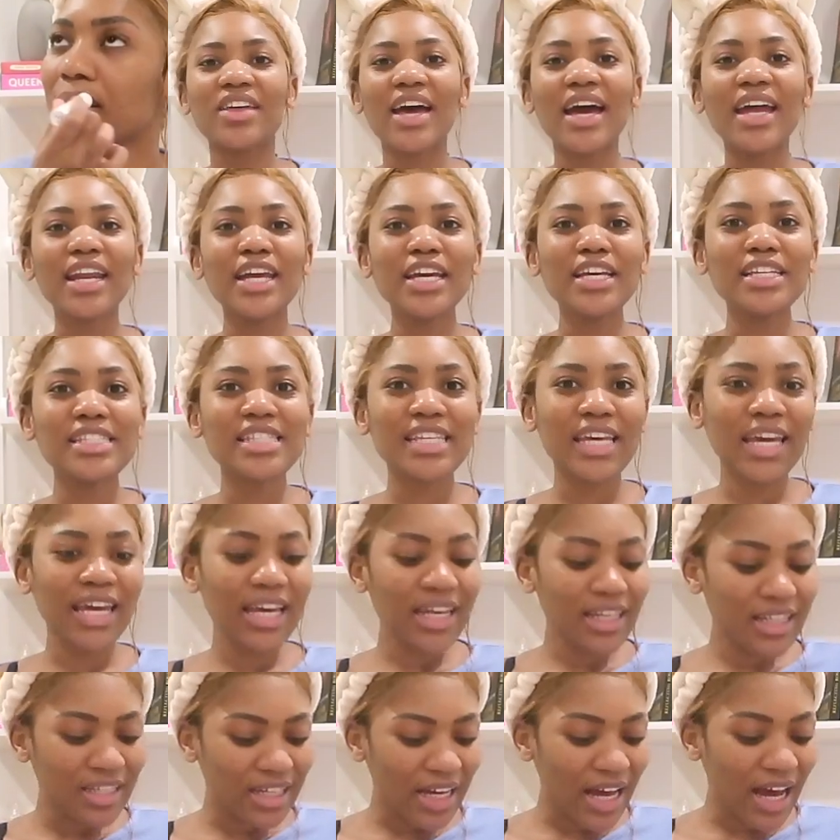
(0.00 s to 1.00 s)
That is
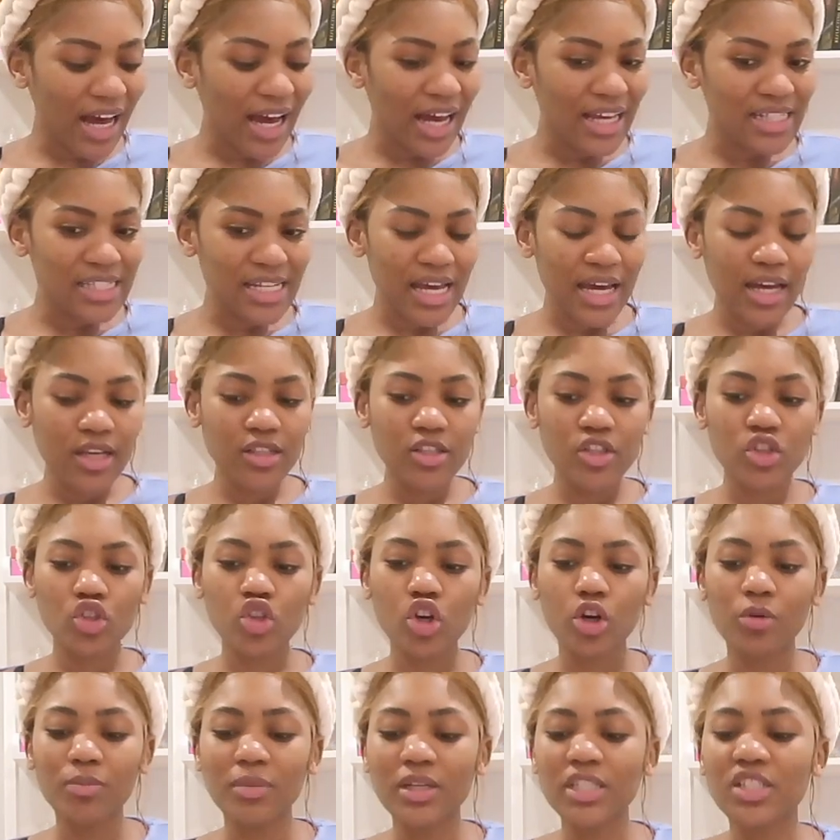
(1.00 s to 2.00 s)
it, guys. I had
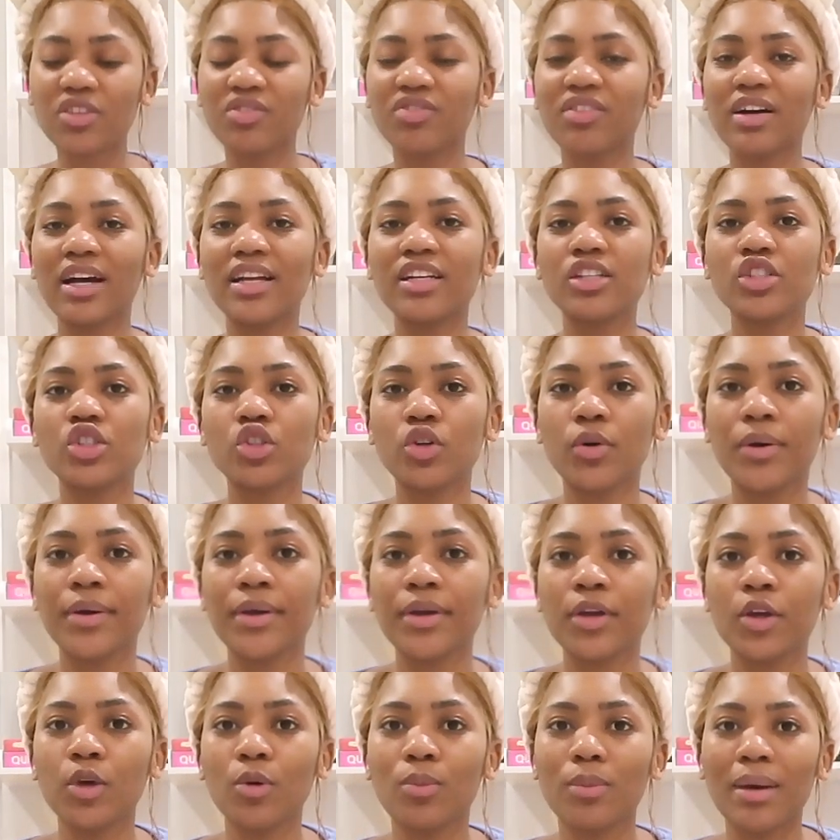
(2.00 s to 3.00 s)
so much fun
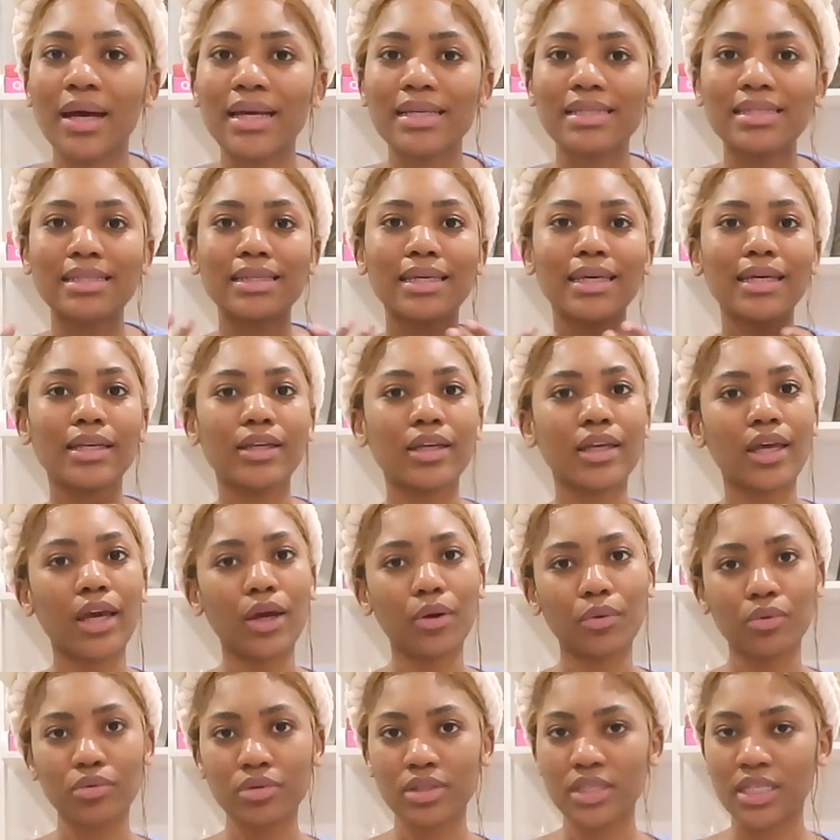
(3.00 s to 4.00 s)
showing you my
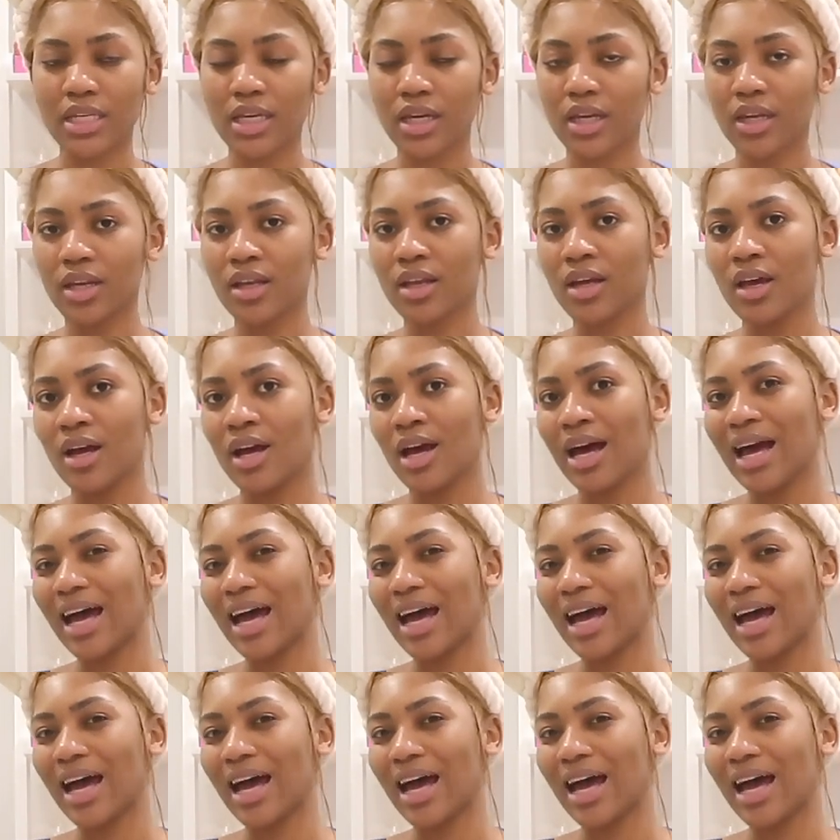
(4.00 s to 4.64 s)
skincare routine.